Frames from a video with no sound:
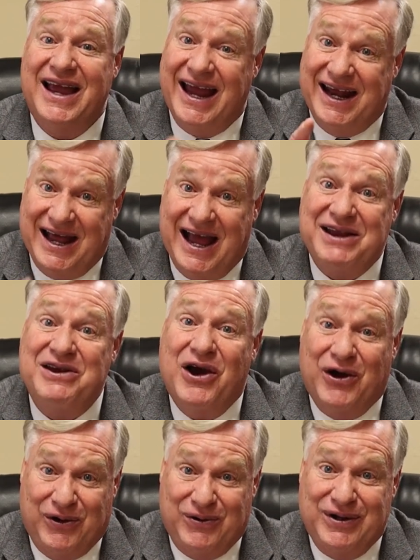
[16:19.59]
And I
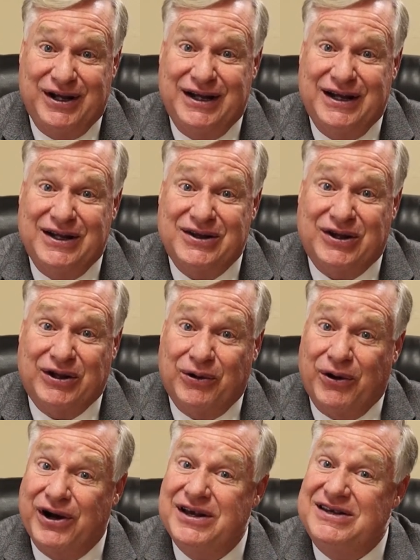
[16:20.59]
know the
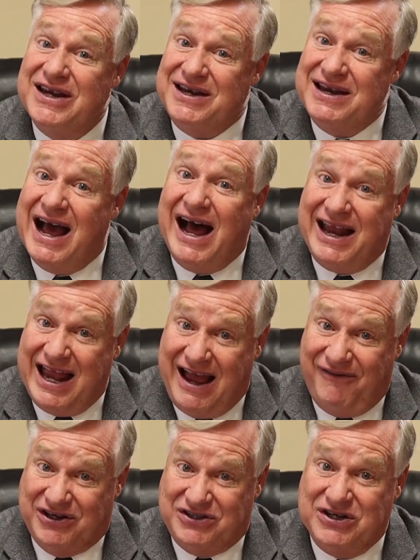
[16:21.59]
Lord did not
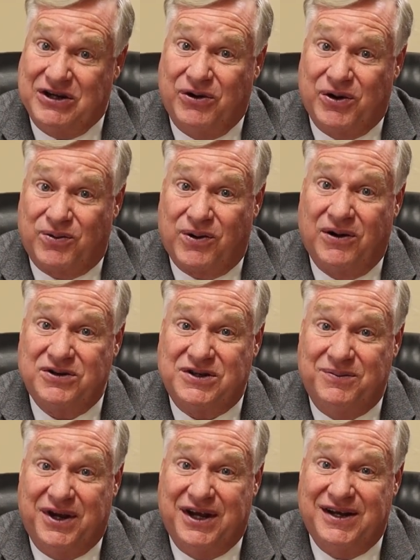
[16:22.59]
have us to go to
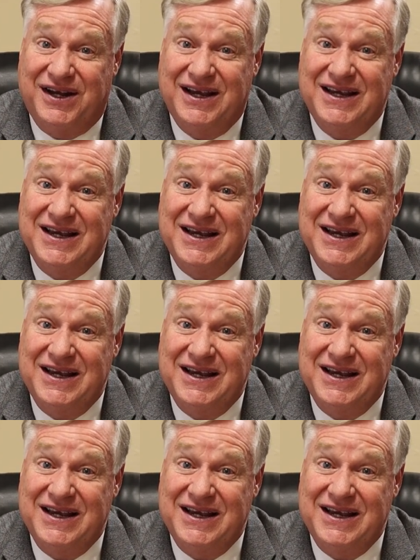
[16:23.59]
Rosamond,